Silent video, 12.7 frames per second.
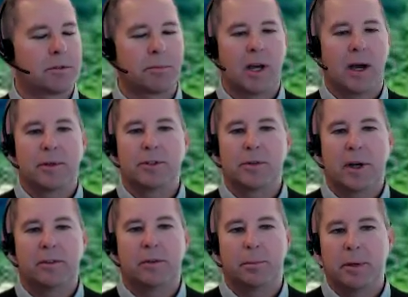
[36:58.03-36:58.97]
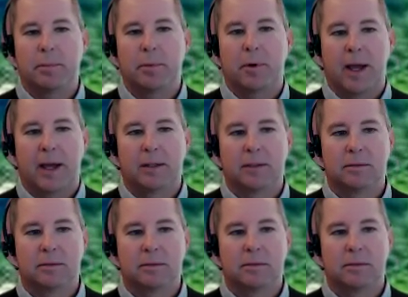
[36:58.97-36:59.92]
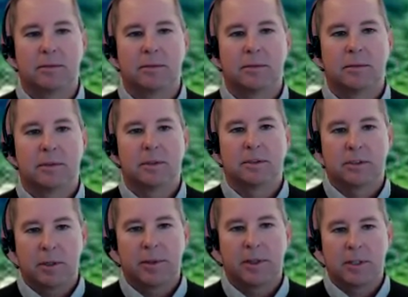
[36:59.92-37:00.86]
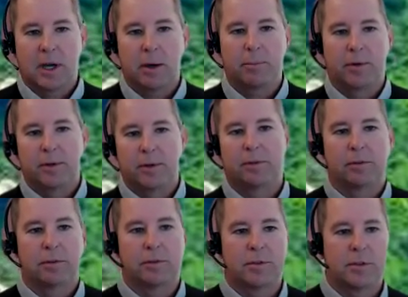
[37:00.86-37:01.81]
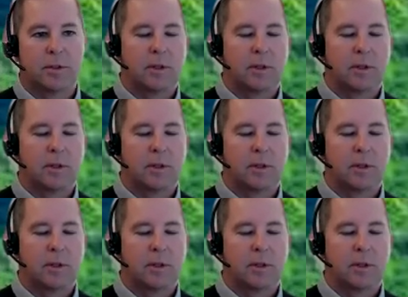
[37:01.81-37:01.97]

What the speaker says: some common traits that people had, some of the top producers.